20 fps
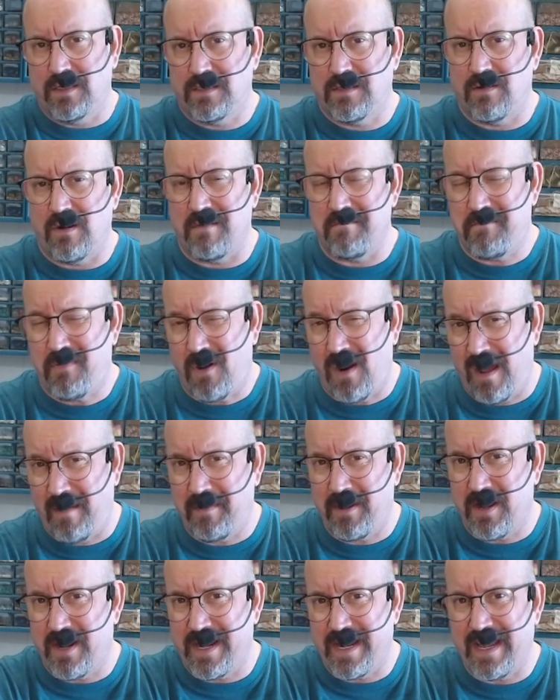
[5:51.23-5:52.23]
So I'm
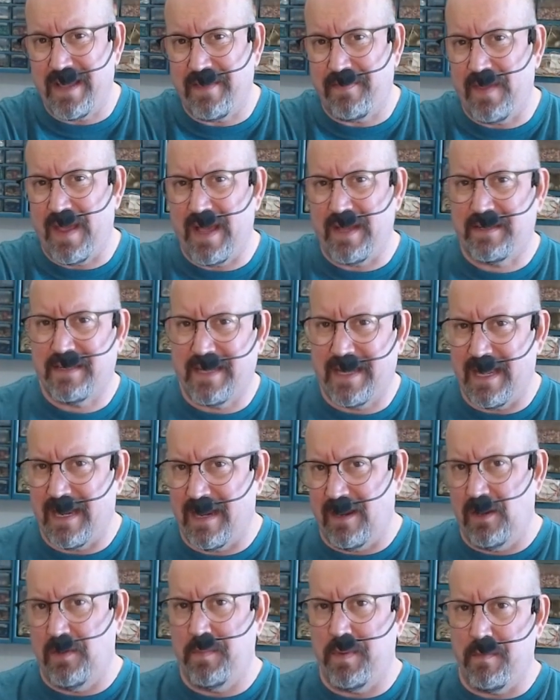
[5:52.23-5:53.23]
probably going to get that to get a
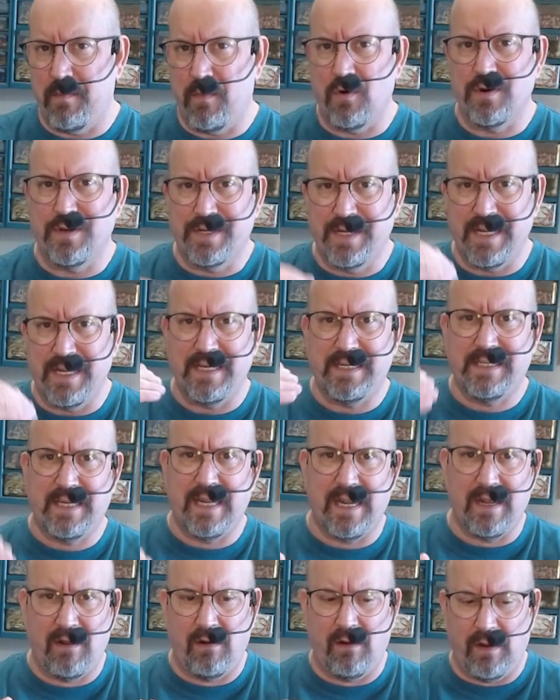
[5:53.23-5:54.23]
little bit more
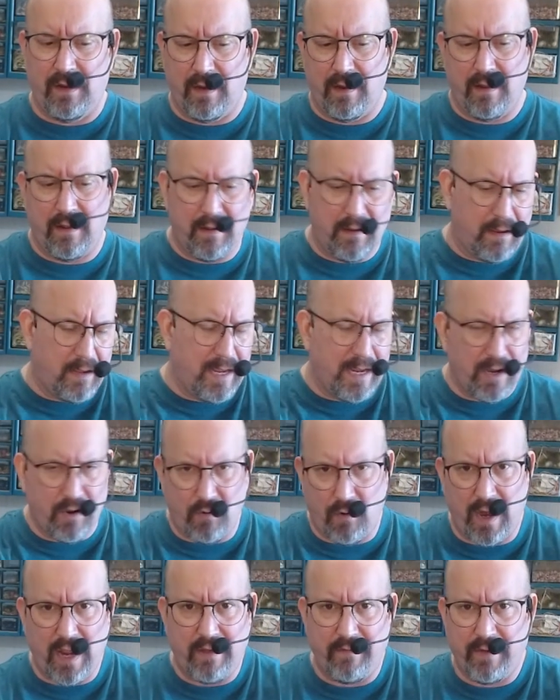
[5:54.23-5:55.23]
detail
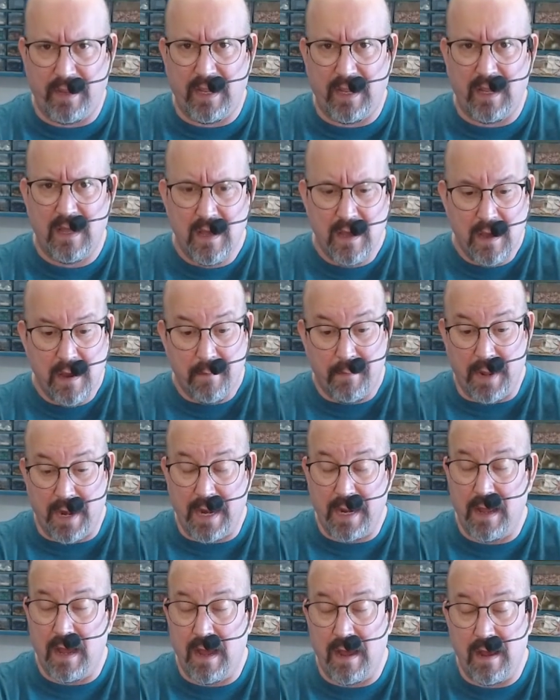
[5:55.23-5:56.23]
engraving.
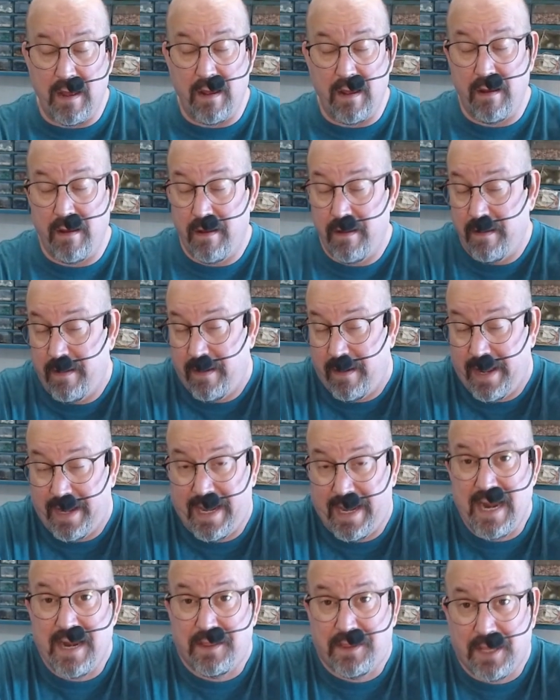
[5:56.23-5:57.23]
But I like
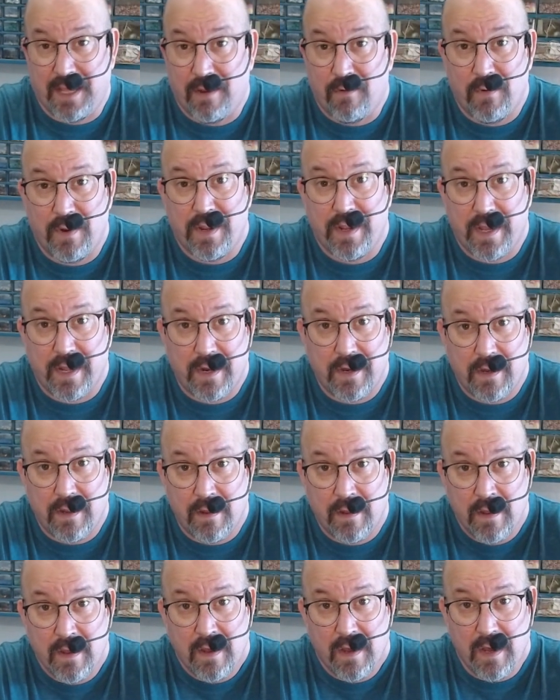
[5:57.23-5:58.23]
anything, when you
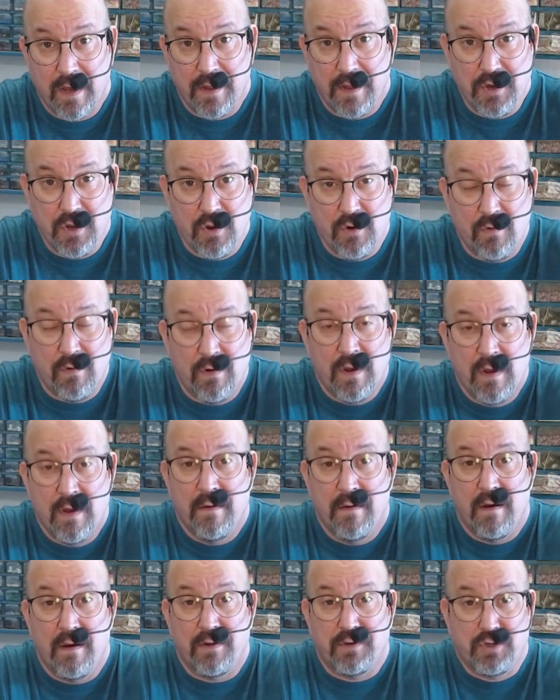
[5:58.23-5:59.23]
get a new
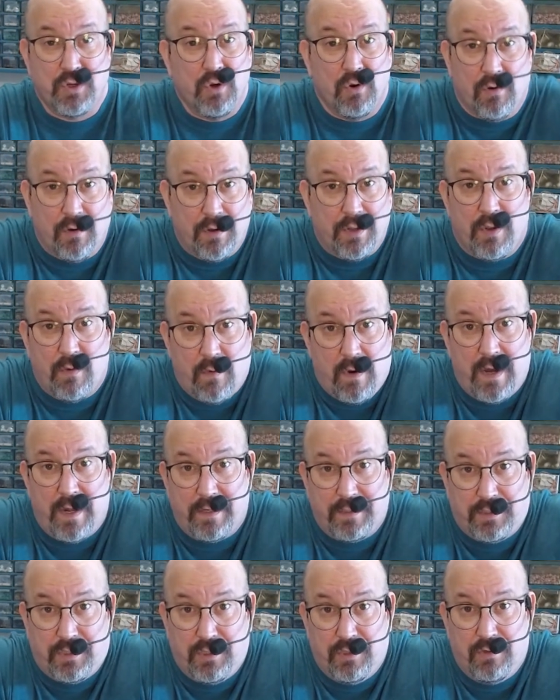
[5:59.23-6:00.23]
tool, you
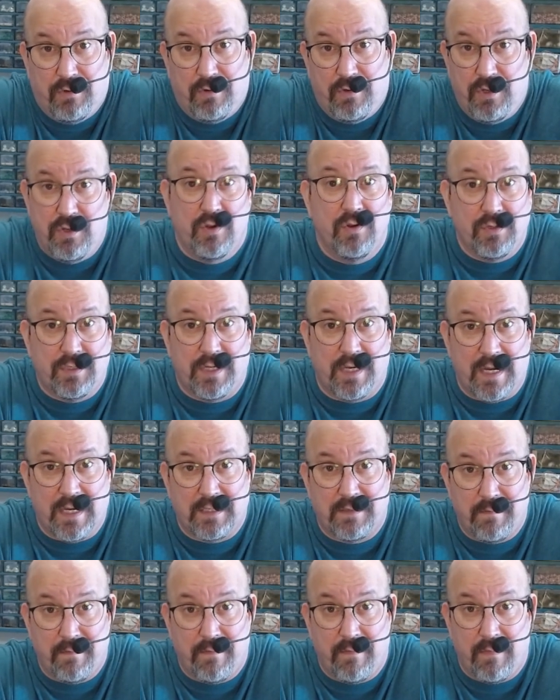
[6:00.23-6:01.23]
want to use it
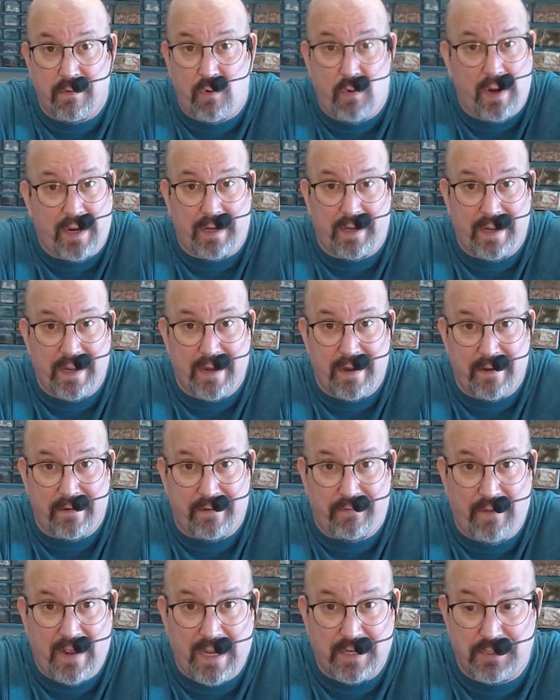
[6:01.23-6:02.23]
as quickly and as
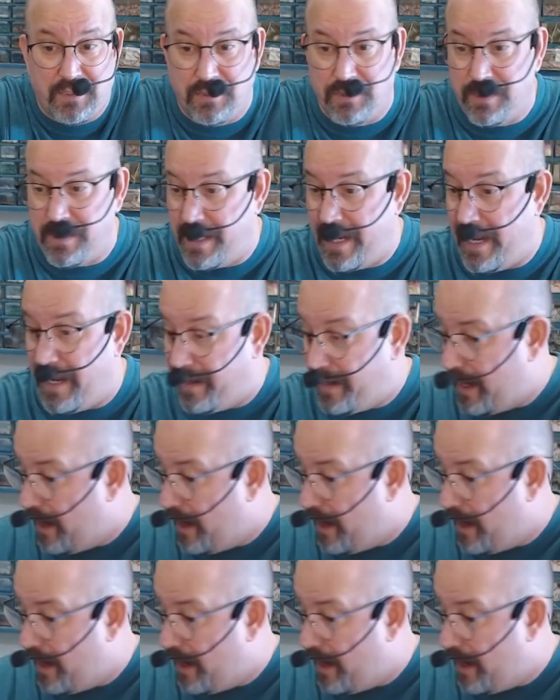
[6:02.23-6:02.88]
fast as you can.